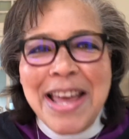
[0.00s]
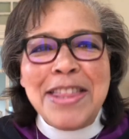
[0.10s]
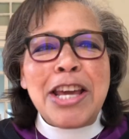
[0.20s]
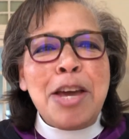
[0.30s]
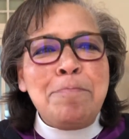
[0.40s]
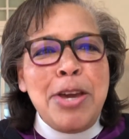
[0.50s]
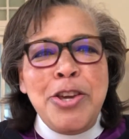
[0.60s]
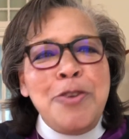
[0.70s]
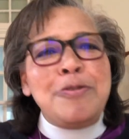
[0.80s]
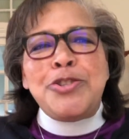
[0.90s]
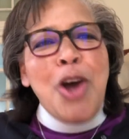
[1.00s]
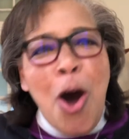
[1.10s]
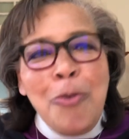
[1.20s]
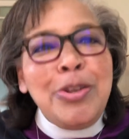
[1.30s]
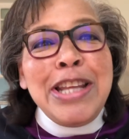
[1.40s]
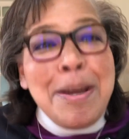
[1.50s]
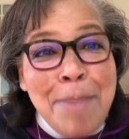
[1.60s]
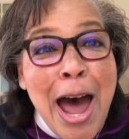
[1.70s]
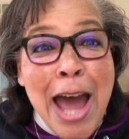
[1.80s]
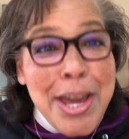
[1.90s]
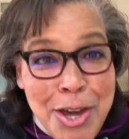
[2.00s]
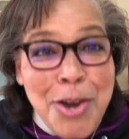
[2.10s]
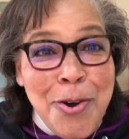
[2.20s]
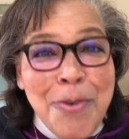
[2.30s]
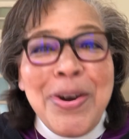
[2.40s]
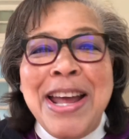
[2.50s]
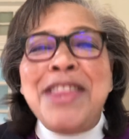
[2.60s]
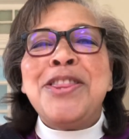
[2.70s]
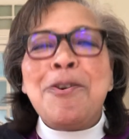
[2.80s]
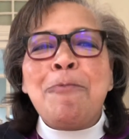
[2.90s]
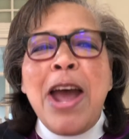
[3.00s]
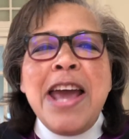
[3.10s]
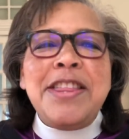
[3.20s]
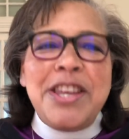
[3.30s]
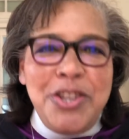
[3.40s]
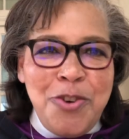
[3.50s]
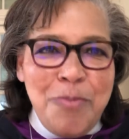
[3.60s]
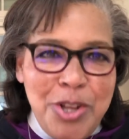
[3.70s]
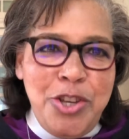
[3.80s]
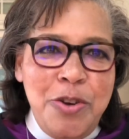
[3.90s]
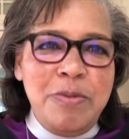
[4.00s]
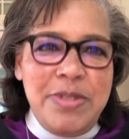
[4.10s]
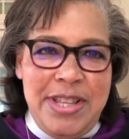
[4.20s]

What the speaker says: that can be used only by you in the way that you would use